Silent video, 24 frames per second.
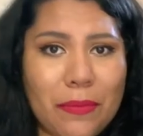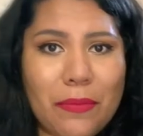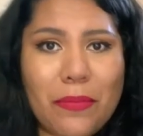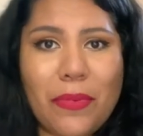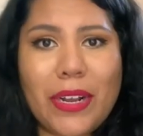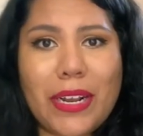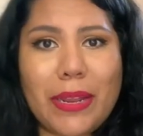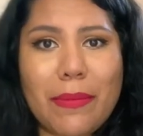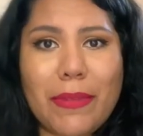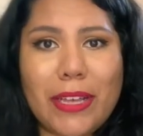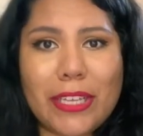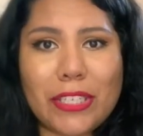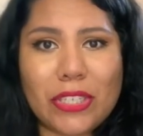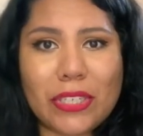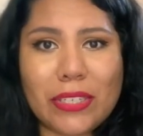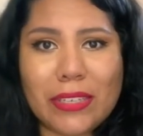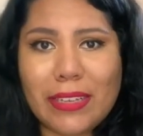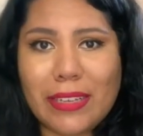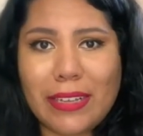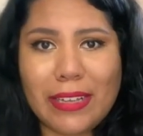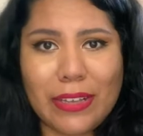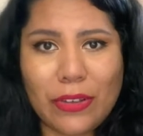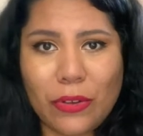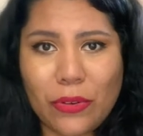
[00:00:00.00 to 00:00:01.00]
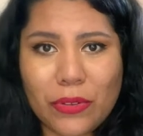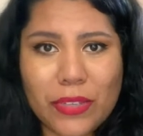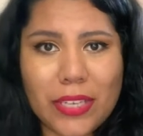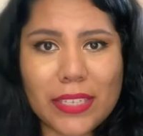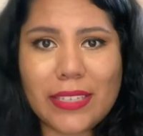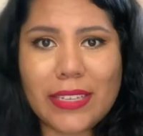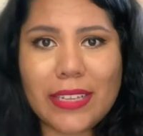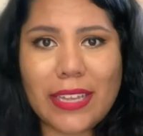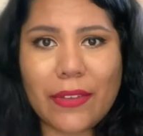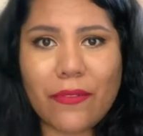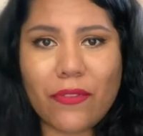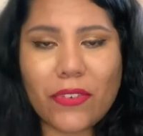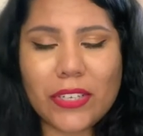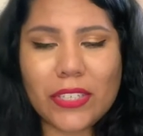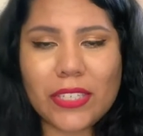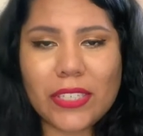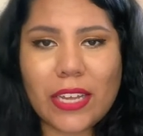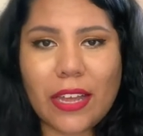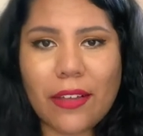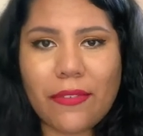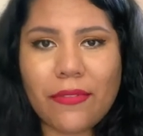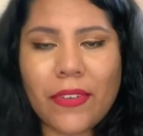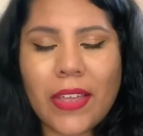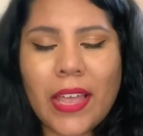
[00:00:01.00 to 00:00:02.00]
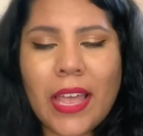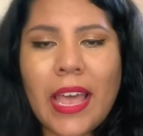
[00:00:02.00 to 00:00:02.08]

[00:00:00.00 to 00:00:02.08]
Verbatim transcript: Pretty much. Who doesn't like free stuff?